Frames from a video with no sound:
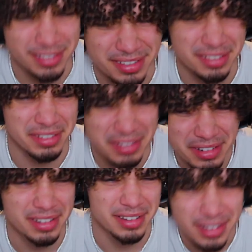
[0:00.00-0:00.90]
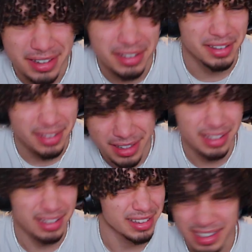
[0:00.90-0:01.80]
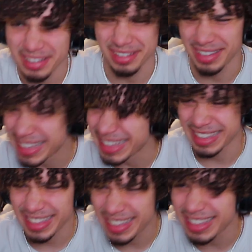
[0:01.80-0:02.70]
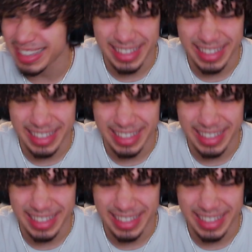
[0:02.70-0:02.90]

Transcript: Mm. She doing Ozempic, trying to be different, trying to be a newer woman.